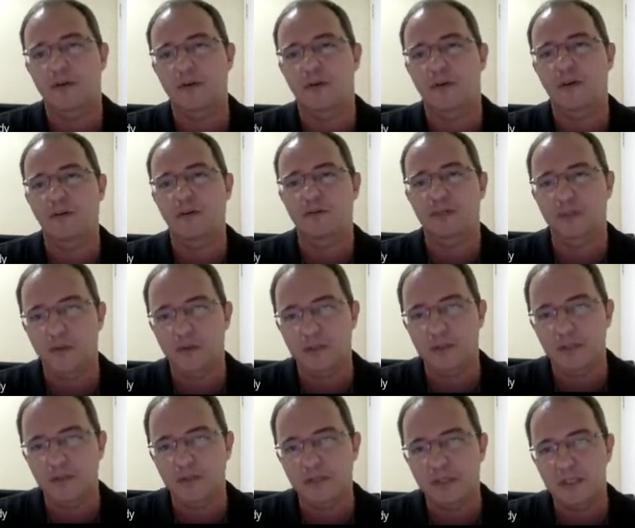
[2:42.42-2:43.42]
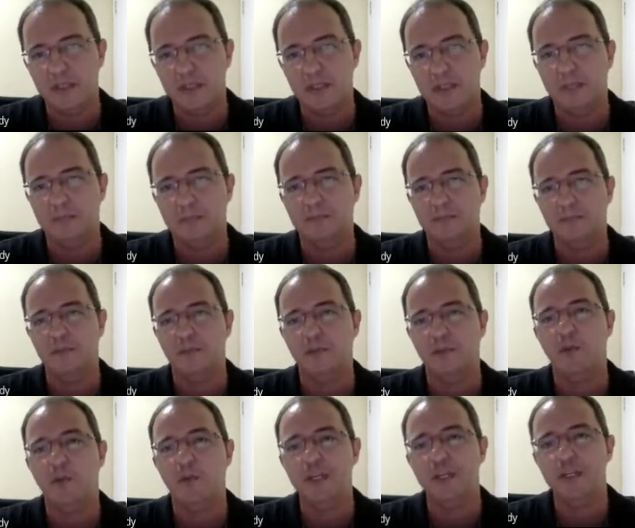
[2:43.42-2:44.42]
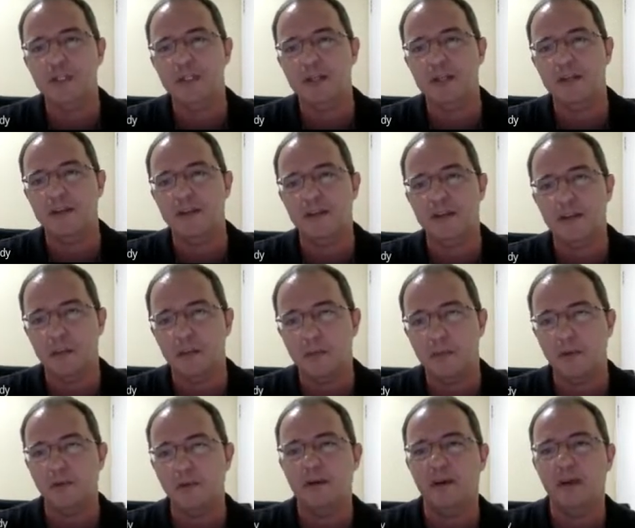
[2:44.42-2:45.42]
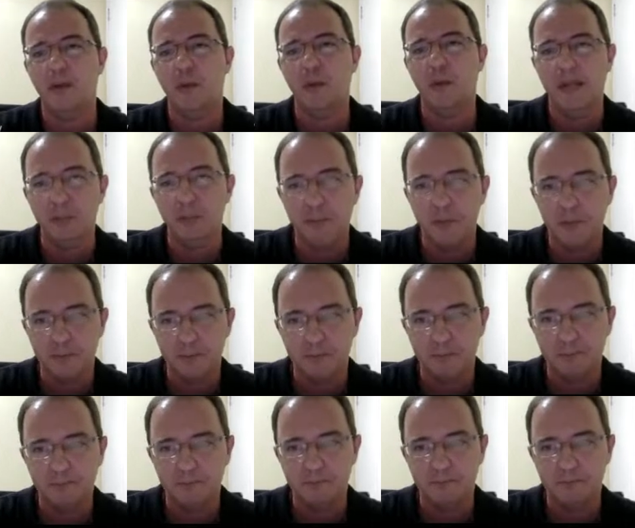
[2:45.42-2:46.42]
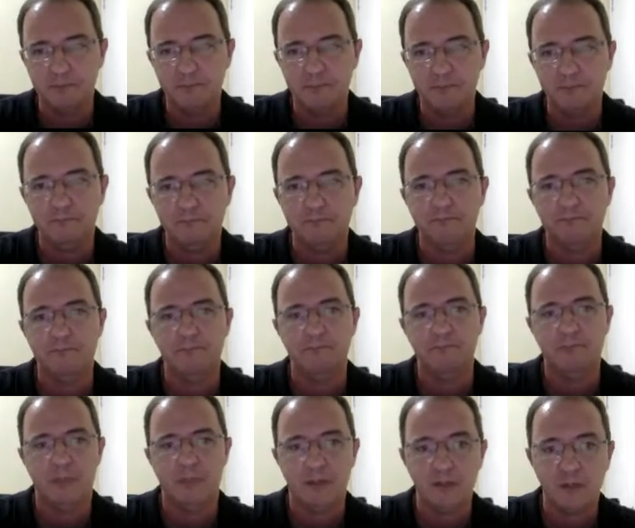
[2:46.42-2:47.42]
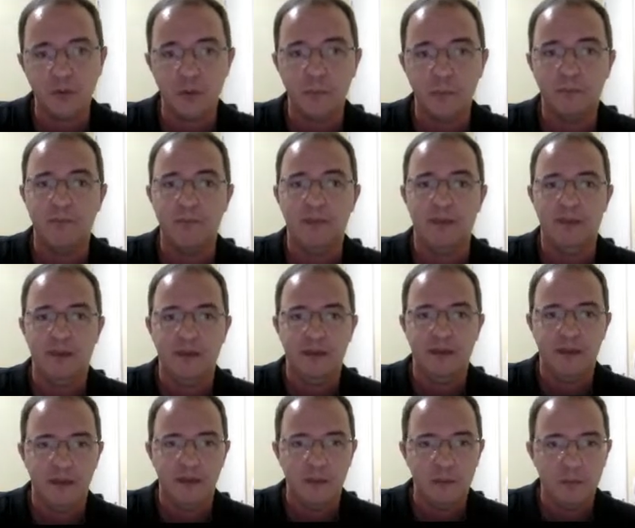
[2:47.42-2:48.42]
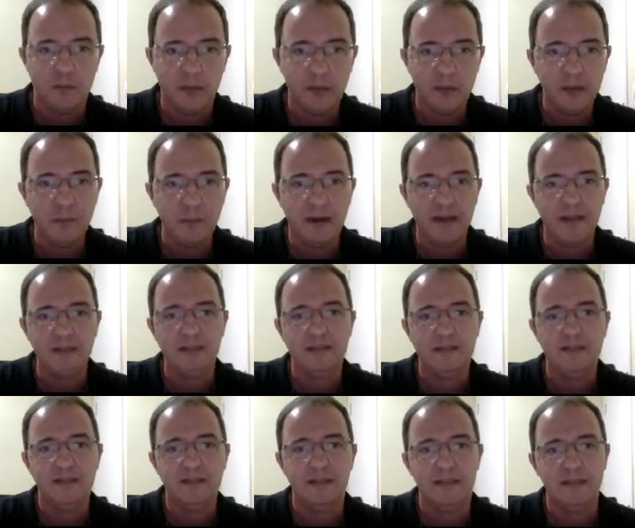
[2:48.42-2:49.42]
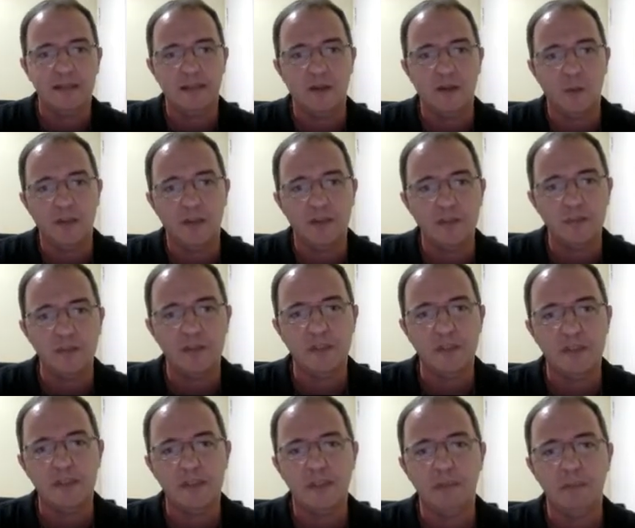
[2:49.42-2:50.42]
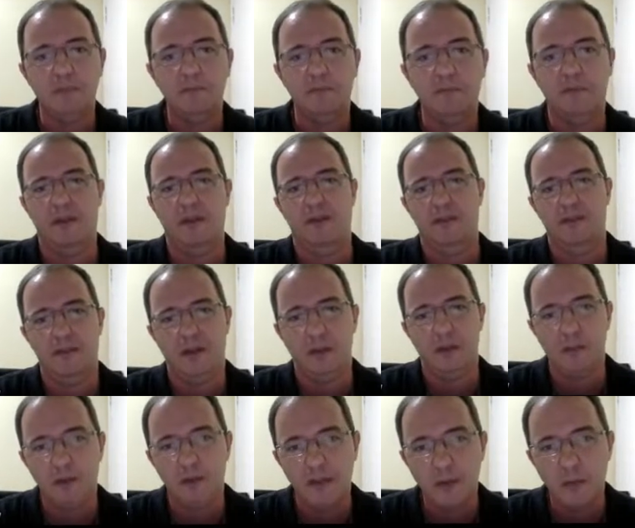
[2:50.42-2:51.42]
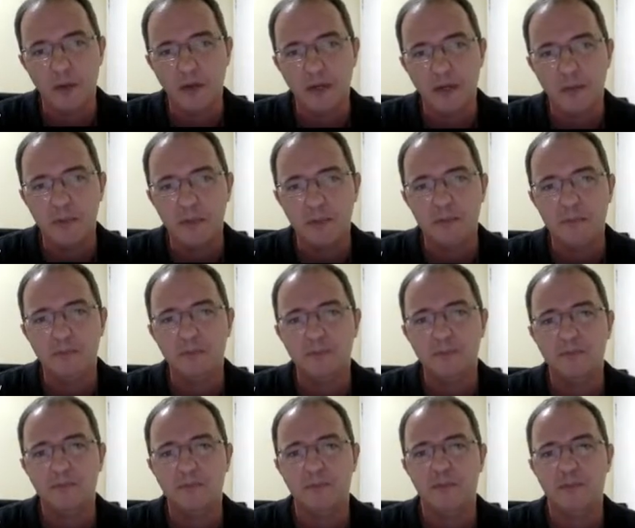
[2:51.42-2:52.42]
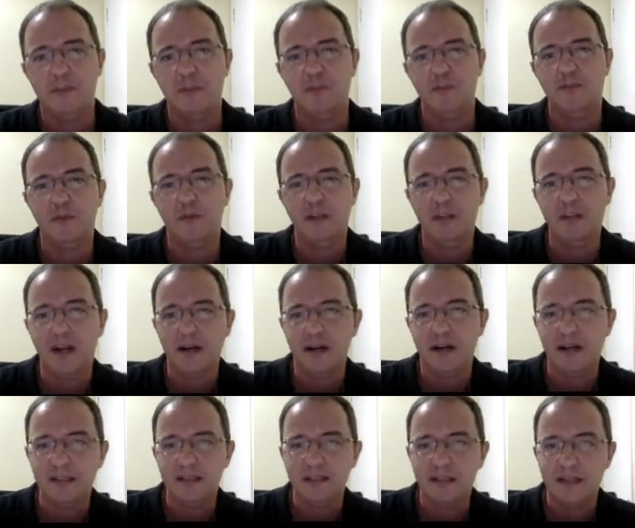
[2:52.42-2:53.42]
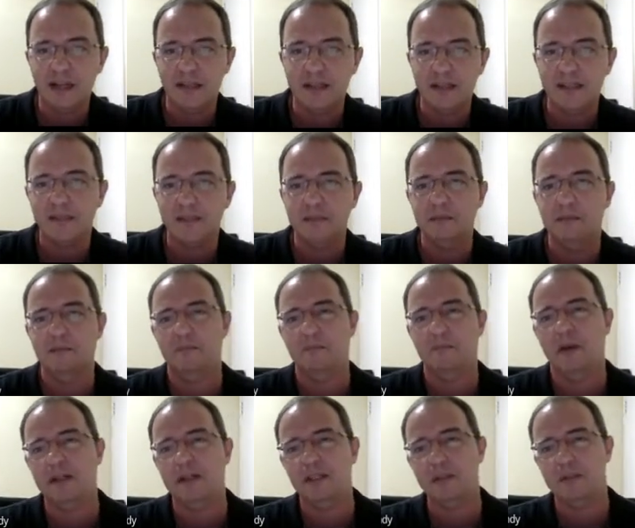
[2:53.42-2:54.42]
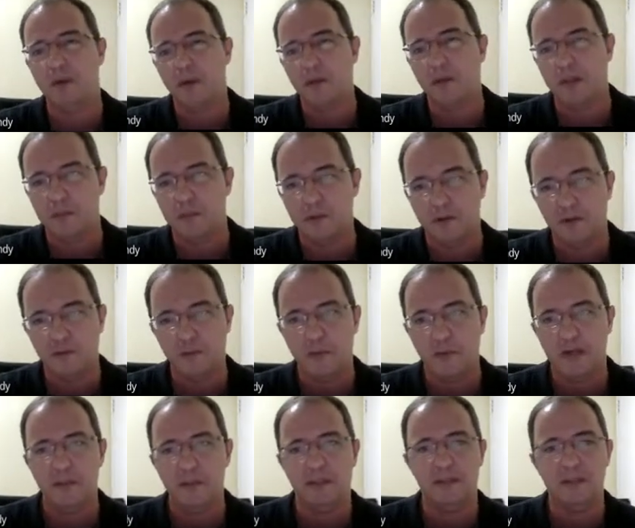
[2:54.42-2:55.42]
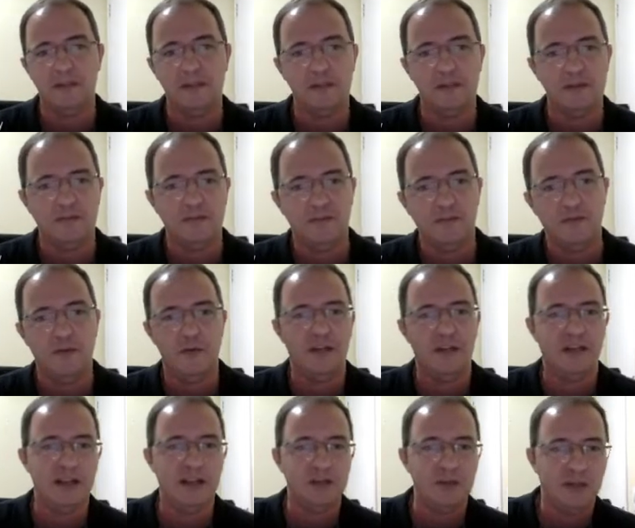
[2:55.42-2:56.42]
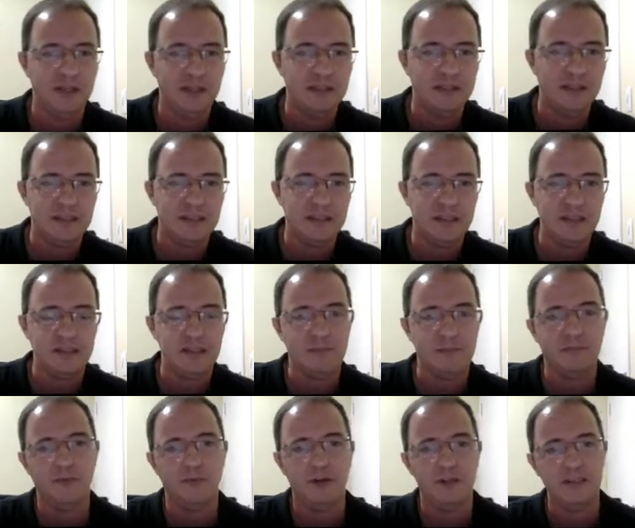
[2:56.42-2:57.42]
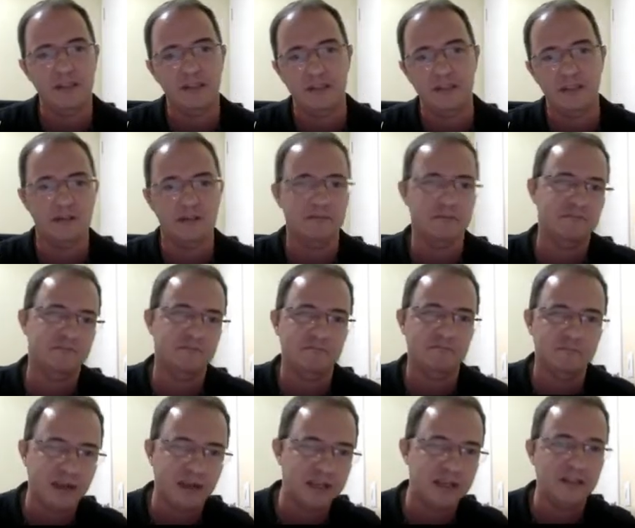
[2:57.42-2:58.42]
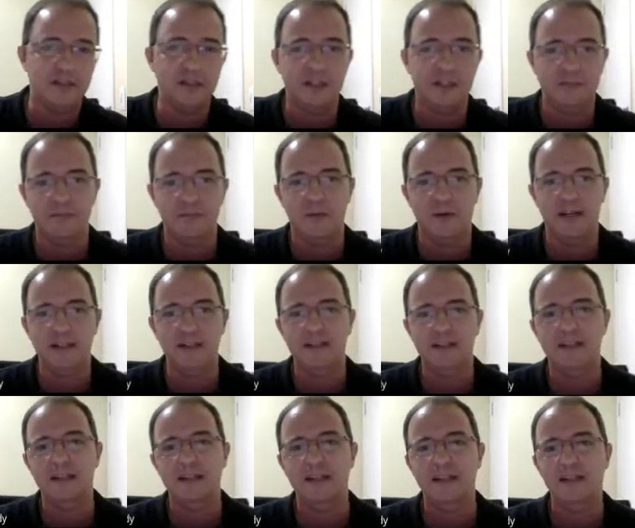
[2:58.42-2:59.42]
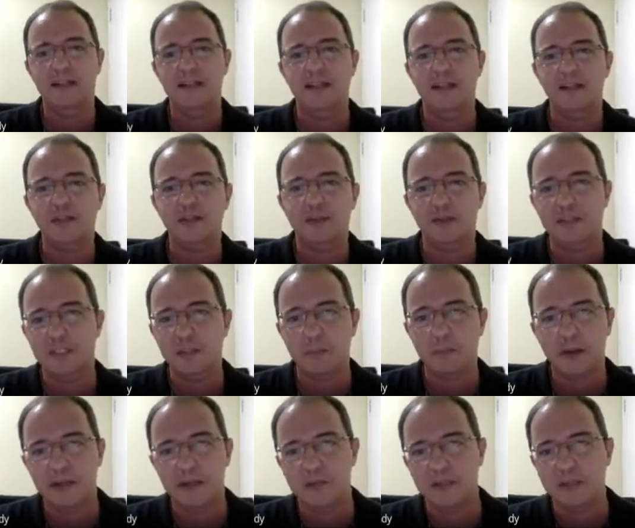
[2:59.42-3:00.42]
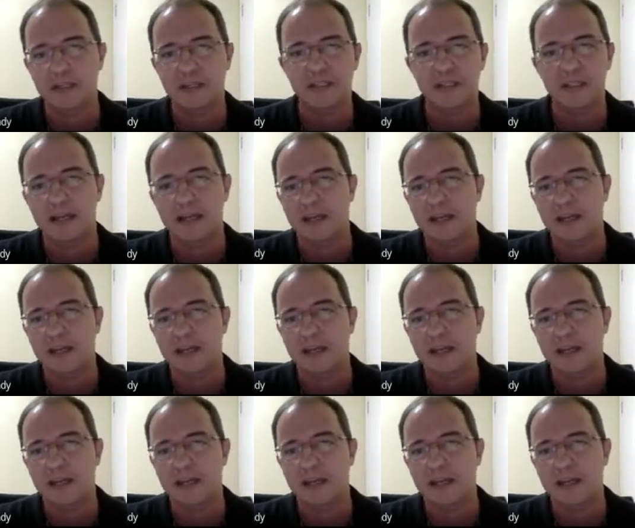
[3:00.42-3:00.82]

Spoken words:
of the quantum system to reach thermal equilibrium. So bear in mind that a quantum system in thermal equilibrium is fully characterized by a small number of parameters for an isolated system, for instance, by energy, right? So these parameters are